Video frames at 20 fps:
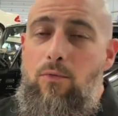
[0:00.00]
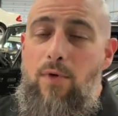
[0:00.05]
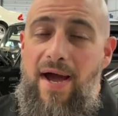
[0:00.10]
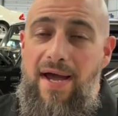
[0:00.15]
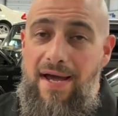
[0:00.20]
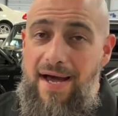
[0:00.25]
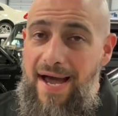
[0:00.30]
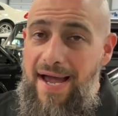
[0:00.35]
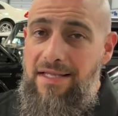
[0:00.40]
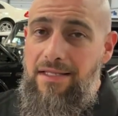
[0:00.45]

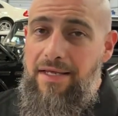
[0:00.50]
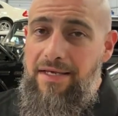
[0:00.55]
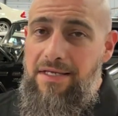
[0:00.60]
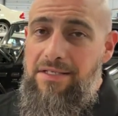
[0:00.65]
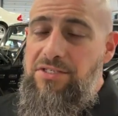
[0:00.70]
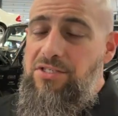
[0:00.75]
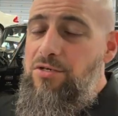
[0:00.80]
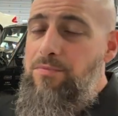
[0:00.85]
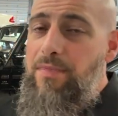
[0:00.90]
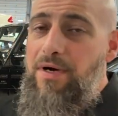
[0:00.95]
Why I like
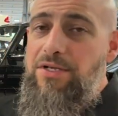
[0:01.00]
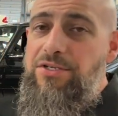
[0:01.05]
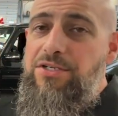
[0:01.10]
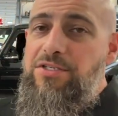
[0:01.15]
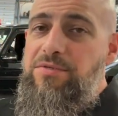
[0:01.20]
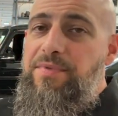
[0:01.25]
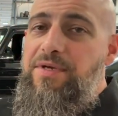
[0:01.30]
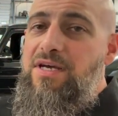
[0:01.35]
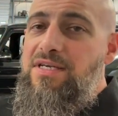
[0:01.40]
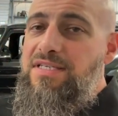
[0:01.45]
it so much
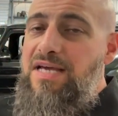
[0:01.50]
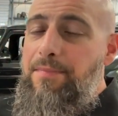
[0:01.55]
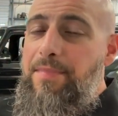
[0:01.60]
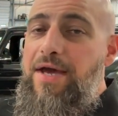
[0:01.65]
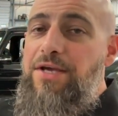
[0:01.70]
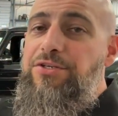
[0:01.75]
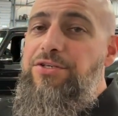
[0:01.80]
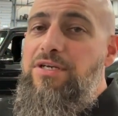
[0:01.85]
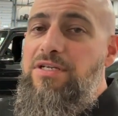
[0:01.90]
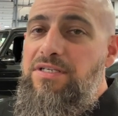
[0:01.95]
is because I'm
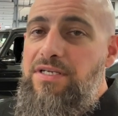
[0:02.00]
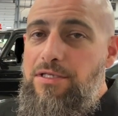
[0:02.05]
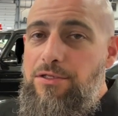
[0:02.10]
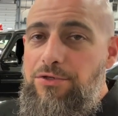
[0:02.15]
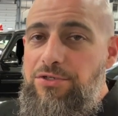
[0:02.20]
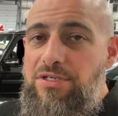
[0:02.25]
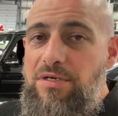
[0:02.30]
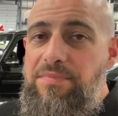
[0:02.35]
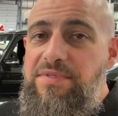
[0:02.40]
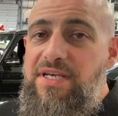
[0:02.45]
actually a
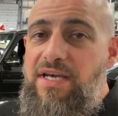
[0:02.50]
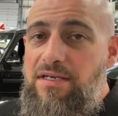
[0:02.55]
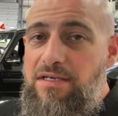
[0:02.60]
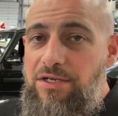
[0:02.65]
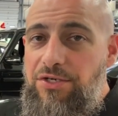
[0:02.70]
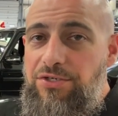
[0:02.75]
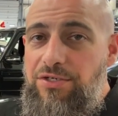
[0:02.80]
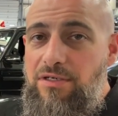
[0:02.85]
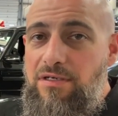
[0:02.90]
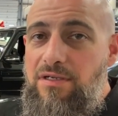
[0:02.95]
dealership
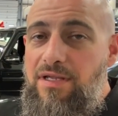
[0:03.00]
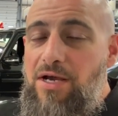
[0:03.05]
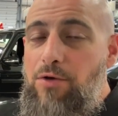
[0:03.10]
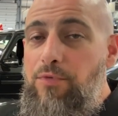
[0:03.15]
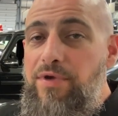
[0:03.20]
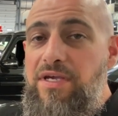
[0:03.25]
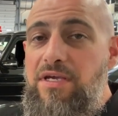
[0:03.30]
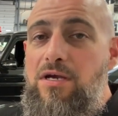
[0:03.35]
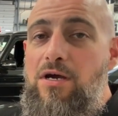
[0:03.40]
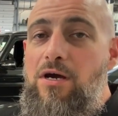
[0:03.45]
technician, and
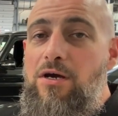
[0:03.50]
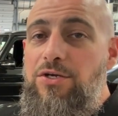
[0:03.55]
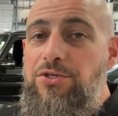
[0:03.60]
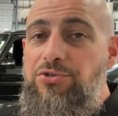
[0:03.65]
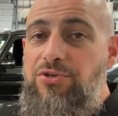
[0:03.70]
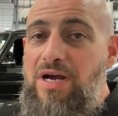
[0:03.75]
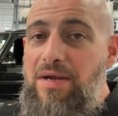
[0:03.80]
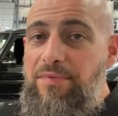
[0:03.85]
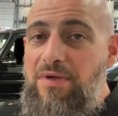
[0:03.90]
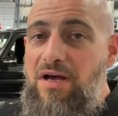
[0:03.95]
we get cars
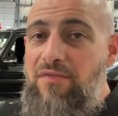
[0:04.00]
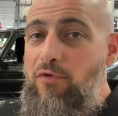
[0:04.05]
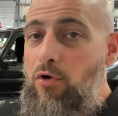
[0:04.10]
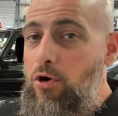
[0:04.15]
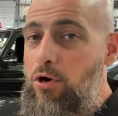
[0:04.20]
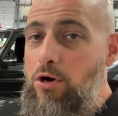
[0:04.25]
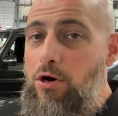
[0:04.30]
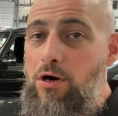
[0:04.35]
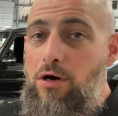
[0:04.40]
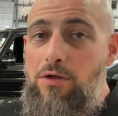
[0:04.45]
dropped off
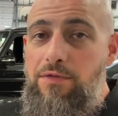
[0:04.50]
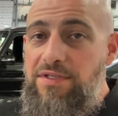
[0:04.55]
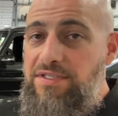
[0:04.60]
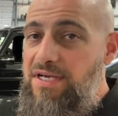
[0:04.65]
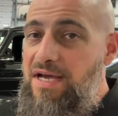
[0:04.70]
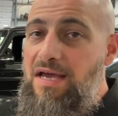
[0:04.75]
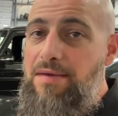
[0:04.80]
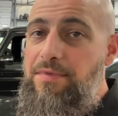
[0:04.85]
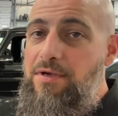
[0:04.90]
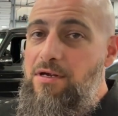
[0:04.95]
all the
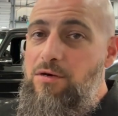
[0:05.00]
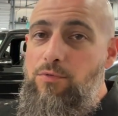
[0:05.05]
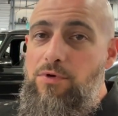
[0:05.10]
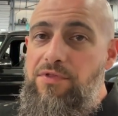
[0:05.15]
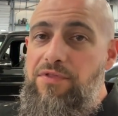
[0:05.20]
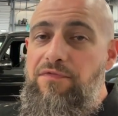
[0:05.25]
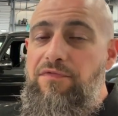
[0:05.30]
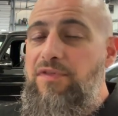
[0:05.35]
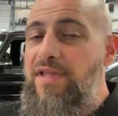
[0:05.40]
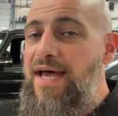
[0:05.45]
time here
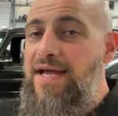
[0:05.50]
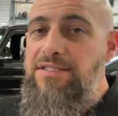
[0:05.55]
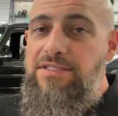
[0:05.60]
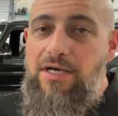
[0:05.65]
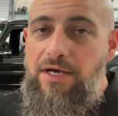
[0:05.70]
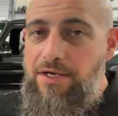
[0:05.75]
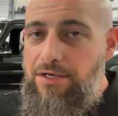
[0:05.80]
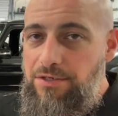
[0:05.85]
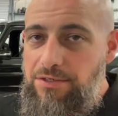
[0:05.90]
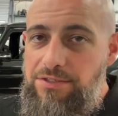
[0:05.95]
with flat
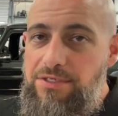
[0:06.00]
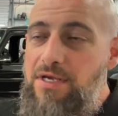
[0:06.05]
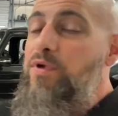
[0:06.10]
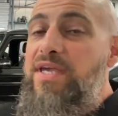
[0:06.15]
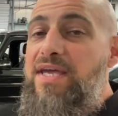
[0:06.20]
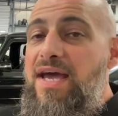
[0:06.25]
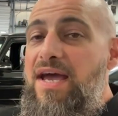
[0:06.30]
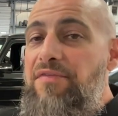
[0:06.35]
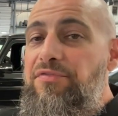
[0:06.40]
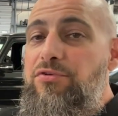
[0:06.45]
tires.
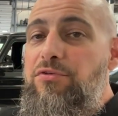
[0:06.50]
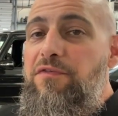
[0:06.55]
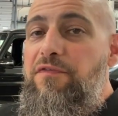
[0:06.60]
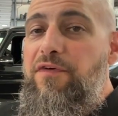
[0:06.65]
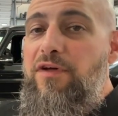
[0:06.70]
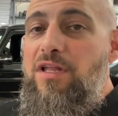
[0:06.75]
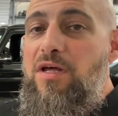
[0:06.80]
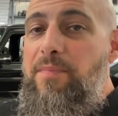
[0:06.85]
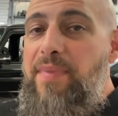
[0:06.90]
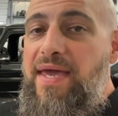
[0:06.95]
We have to
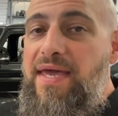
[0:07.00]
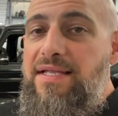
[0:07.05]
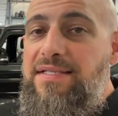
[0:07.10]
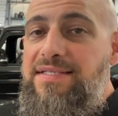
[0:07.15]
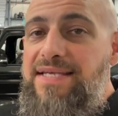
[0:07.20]
fill up a